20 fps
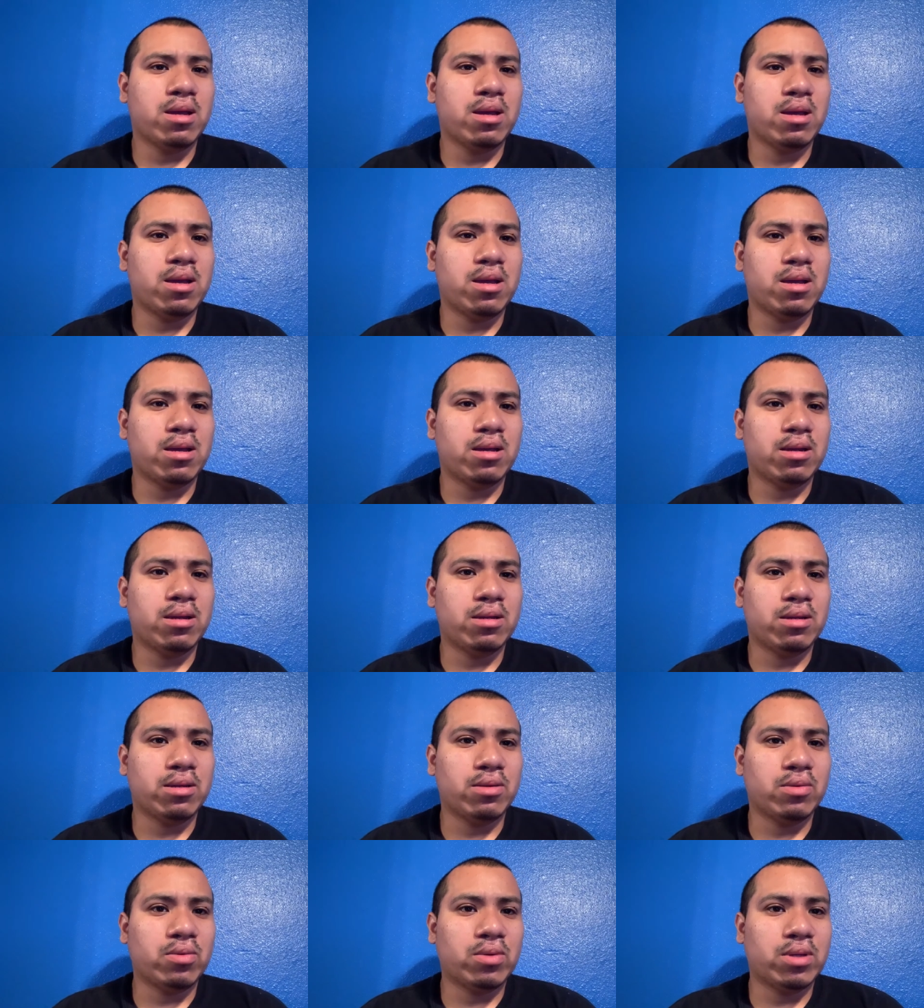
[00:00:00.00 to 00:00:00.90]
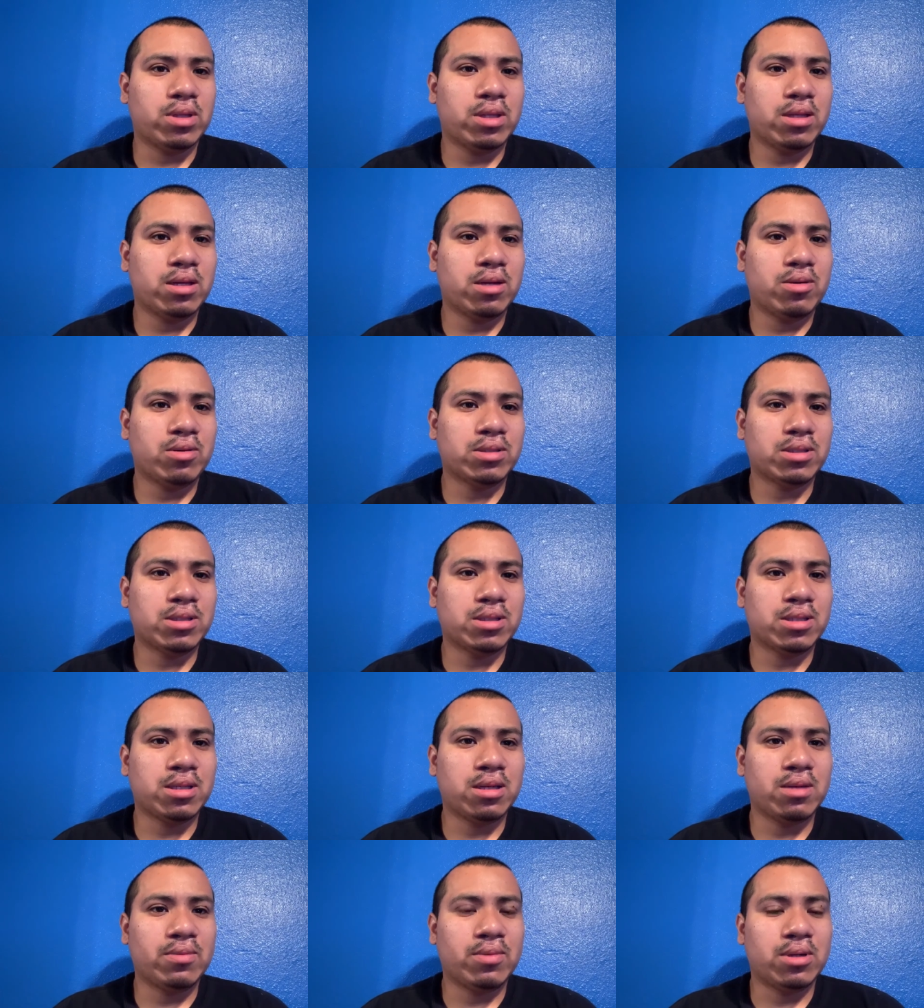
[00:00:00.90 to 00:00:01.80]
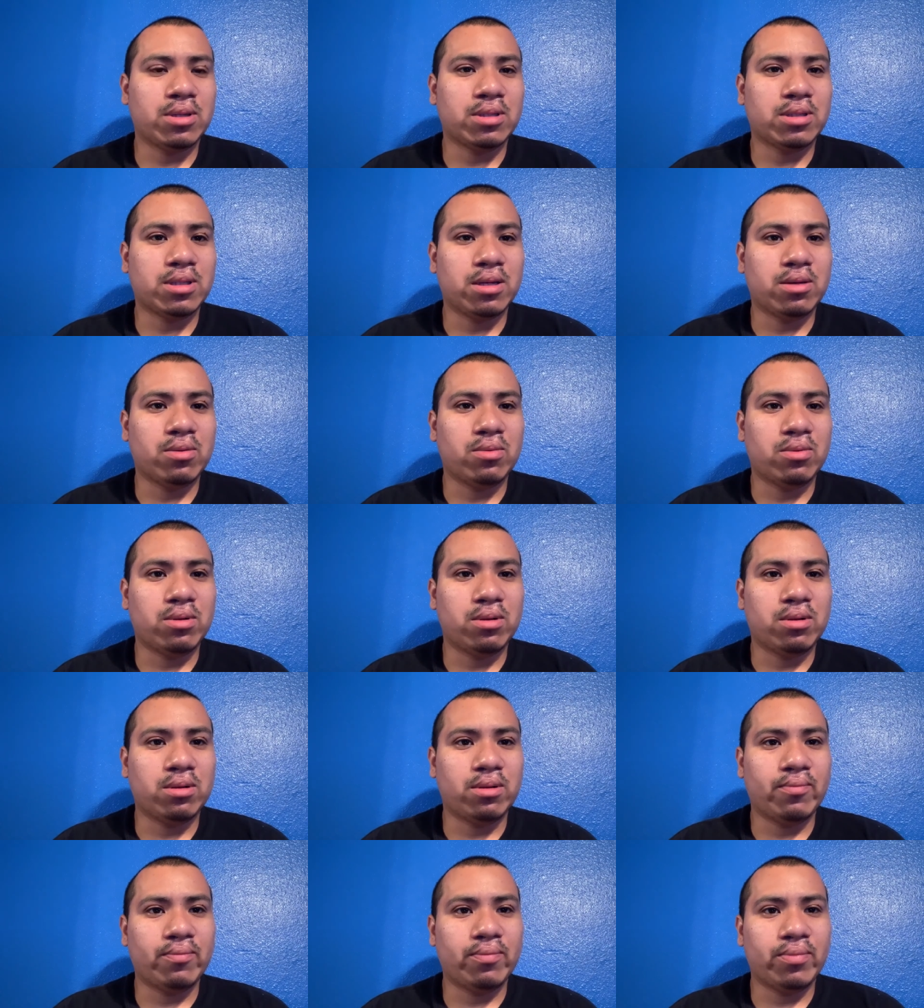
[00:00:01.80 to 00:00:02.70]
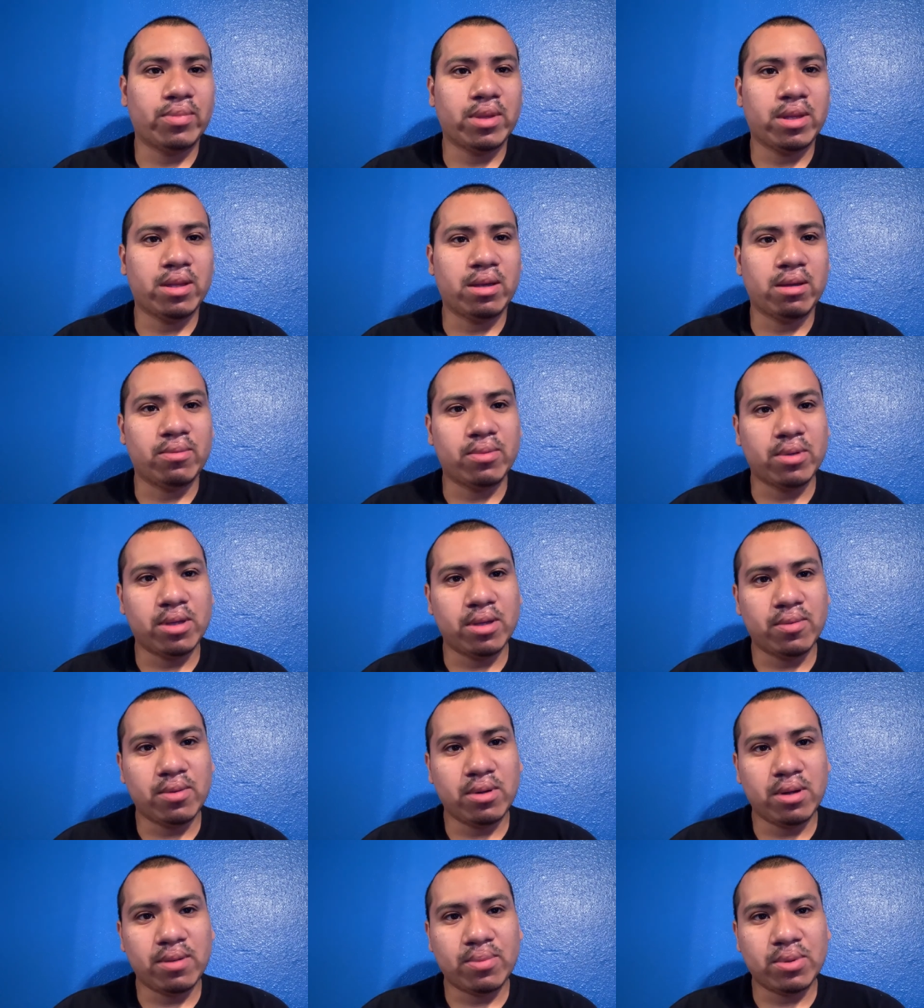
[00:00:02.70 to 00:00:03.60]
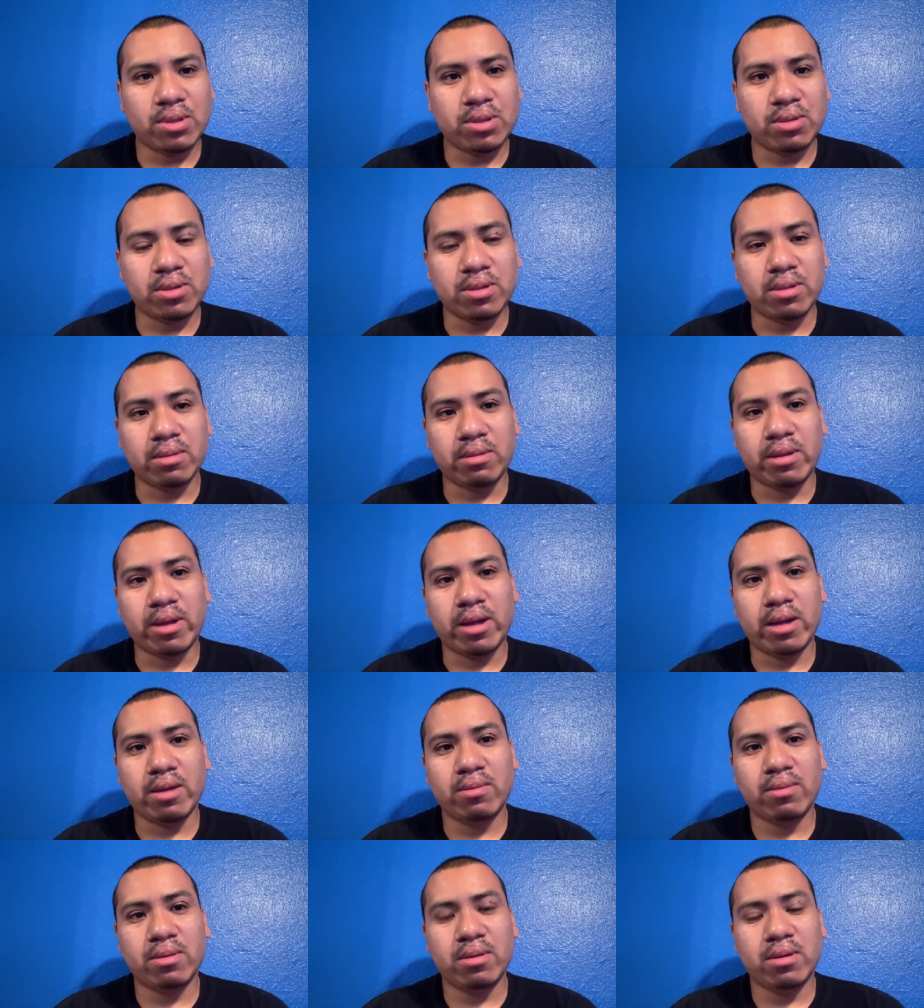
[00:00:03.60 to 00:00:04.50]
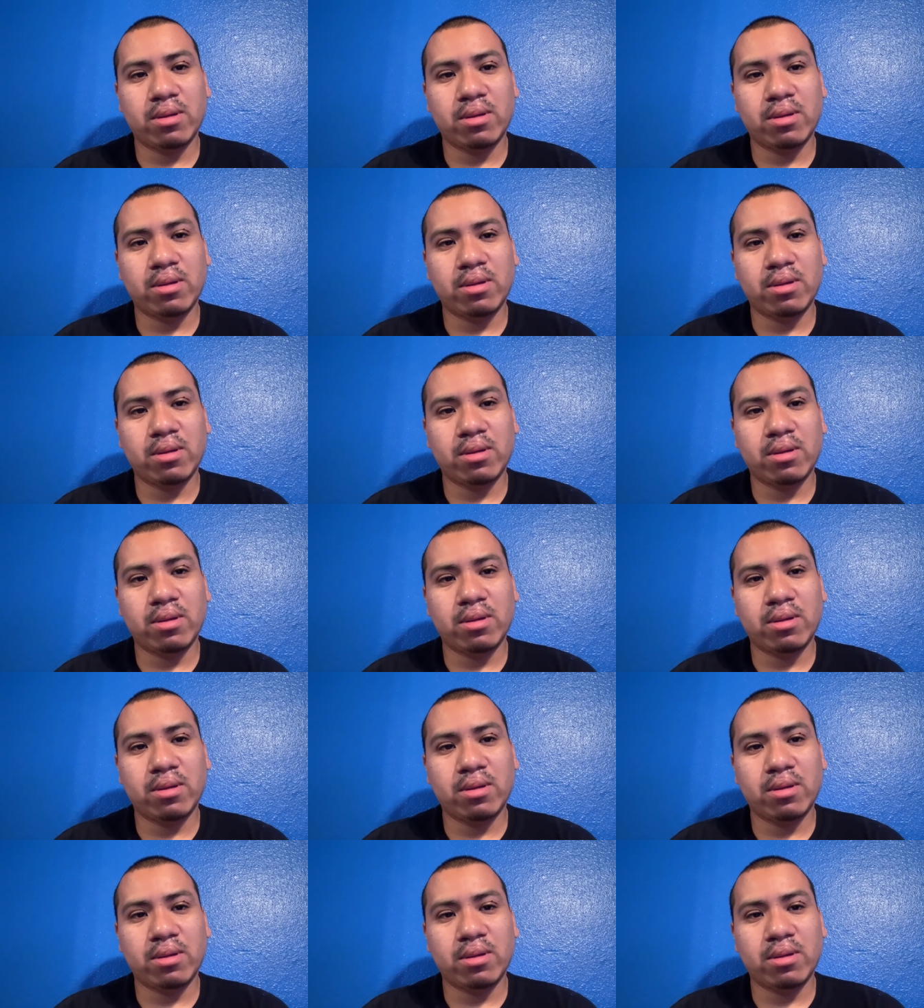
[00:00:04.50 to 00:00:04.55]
And one thing I was just thinking about is like, well, I've been given an opportunity of life,